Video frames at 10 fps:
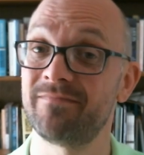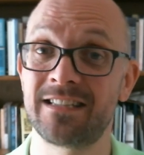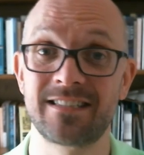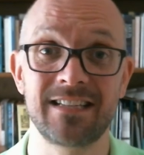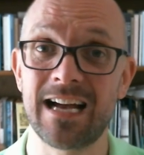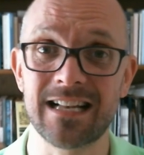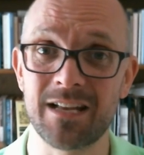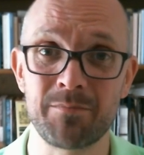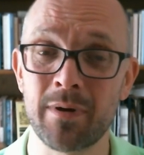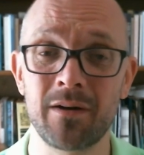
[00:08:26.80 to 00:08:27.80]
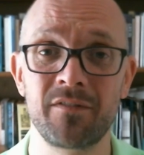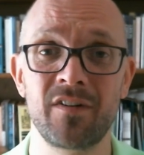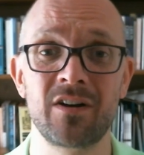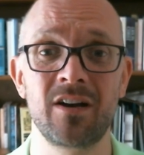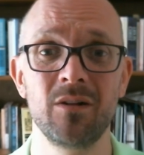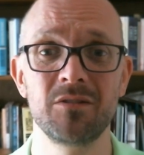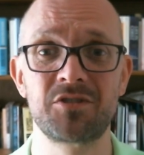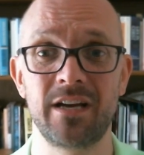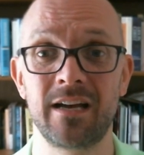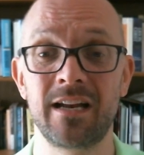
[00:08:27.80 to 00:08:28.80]
It's sadly part of our
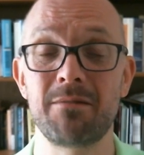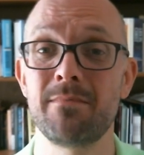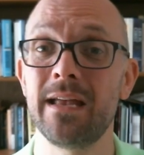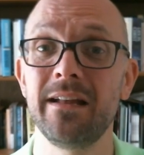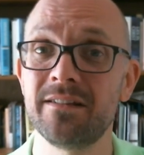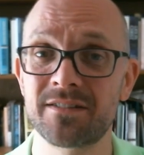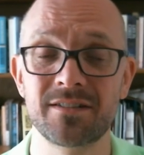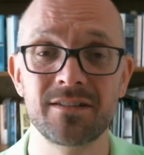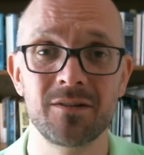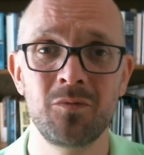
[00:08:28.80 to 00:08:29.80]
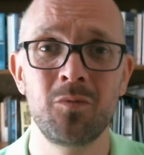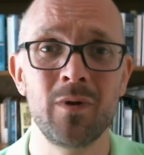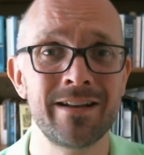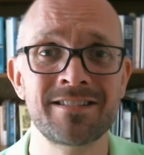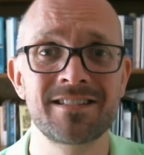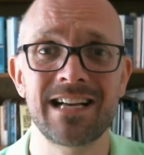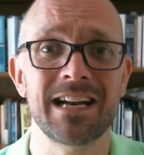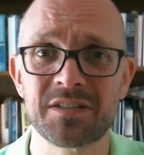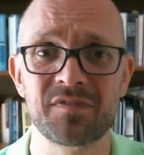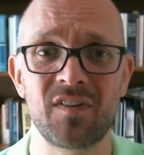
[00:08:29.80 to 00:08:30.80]
culture, and it means we're
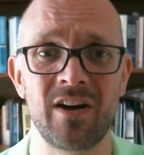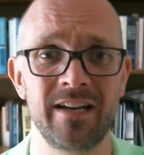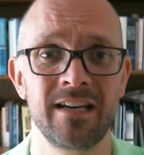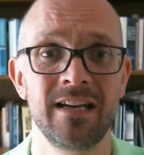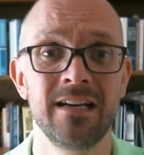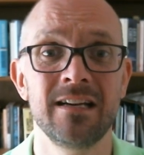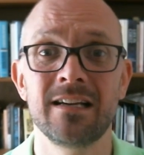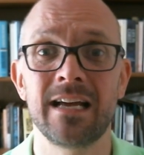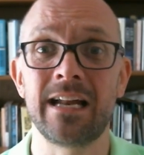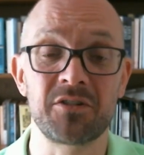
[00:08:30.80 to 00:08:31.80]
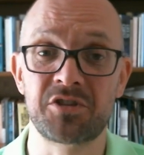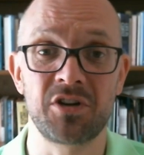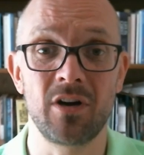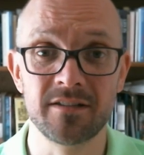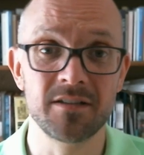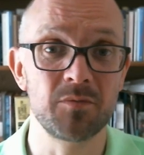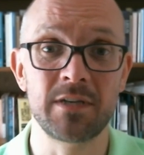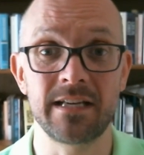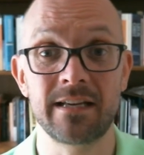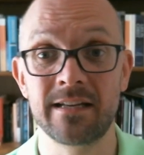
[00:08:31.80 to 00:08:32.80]
dissatisfied. In our childhood,
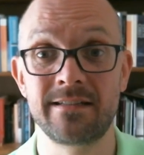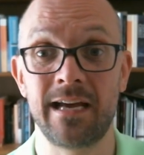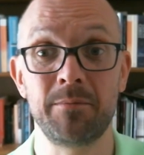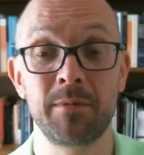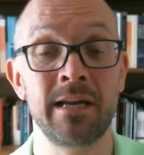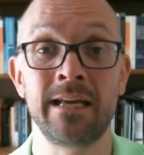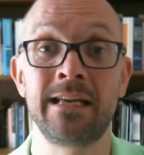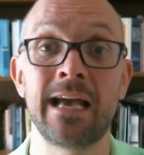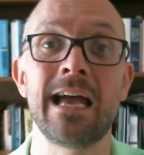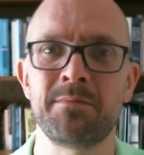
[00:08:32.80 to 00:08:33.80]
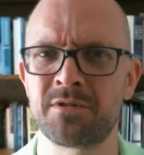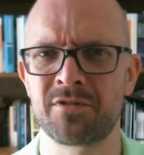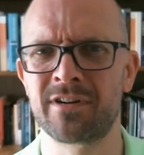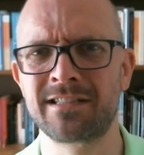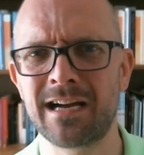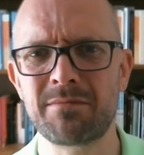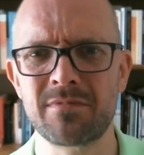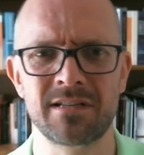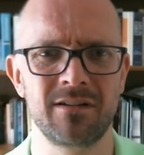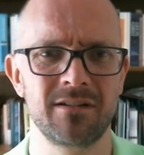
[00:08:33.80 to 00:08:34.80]
we seek contentment in games or
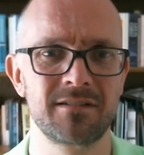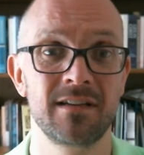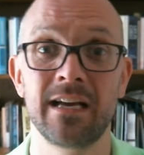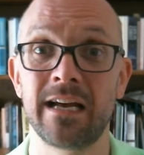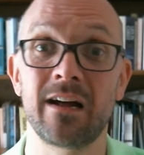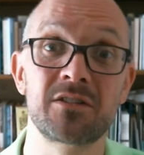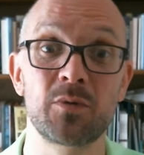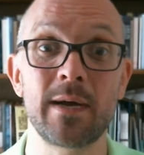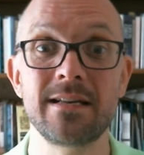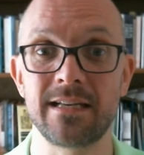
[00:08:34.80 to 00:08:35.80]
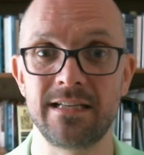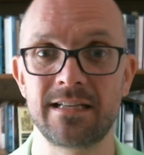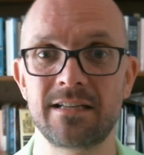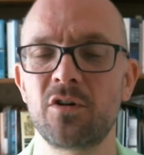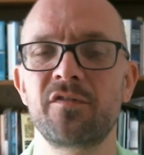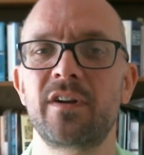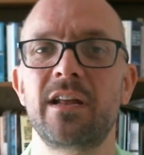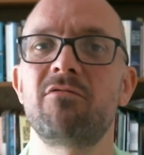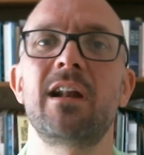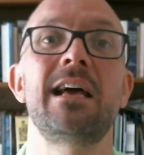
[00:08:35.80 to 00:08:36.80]
exam results. In our 20s, it's often
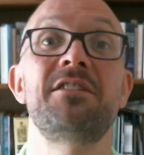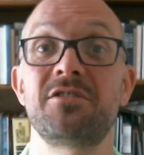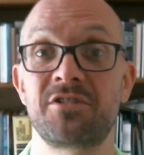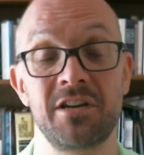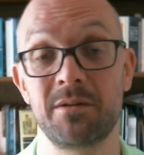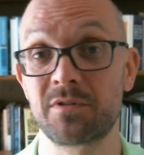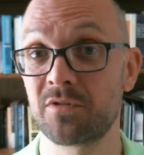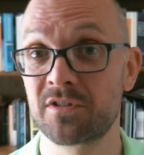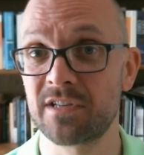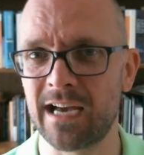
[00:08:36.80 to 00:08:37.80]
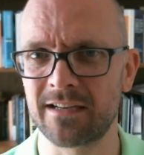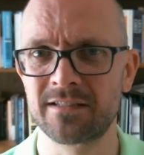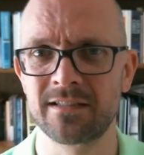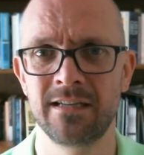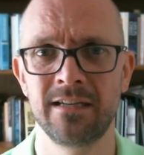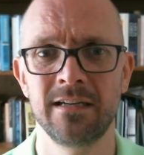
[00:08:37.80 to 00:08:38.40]
in relationships or sex.